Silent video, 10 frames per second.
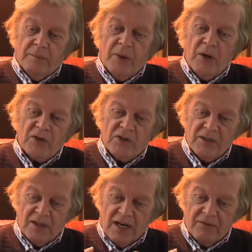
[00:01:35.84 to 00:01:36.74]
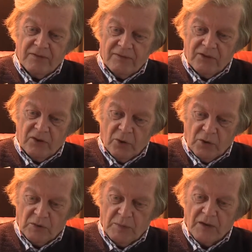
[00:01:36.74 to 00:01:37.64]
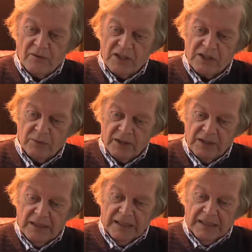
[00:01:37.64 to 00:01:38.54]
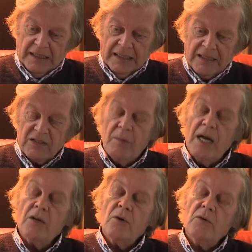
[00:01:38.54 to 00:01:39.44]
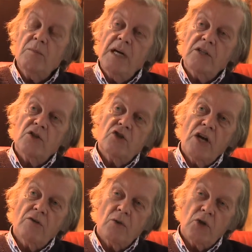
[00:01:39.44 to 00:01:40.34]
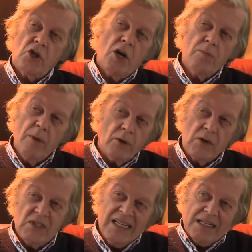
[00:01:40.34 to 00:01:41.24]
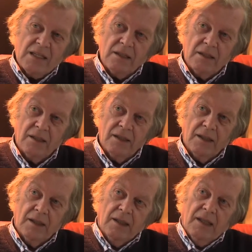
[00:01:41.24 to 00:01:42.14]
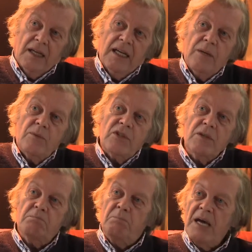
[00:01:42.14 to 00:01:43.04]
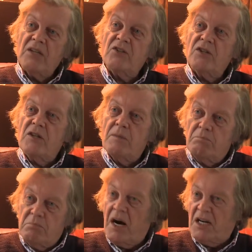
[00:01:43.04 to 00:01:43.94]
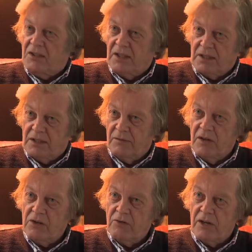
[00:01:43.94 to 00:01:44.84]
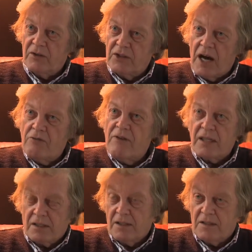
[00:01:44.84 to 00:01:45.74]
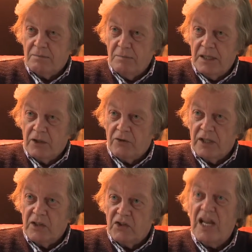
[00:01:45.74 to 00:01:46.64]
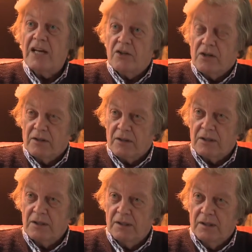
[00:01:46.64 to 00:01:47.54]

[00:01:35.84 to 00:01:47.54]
person I've talked about this with is a man called Major General Shlomo Gazit. He was the best and the brightest of Israel's directors of military intelligence.